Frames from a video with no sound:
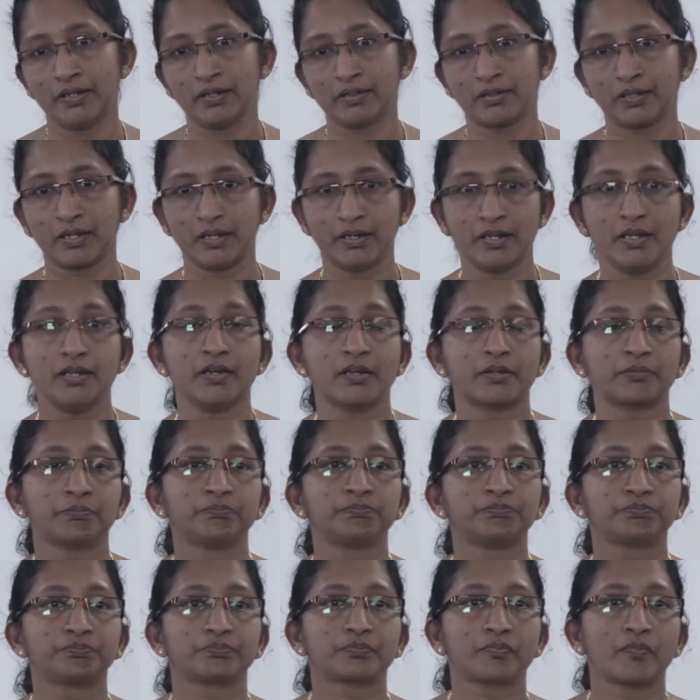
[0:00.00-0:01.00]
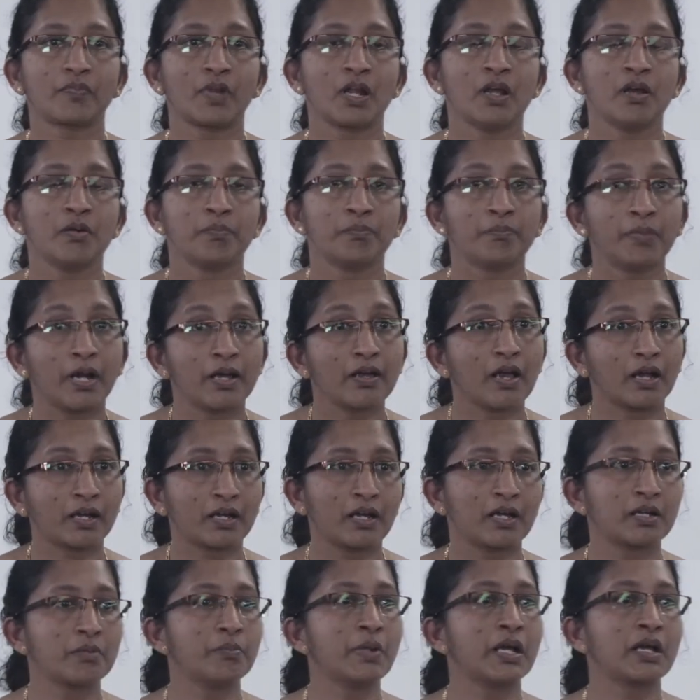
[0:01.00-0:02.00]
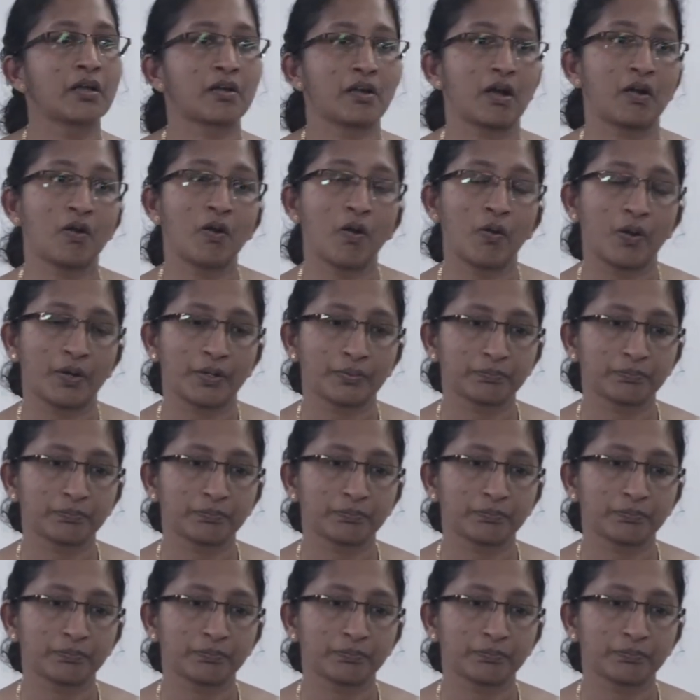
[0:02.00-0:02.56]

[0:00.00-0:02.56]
career, my academic record.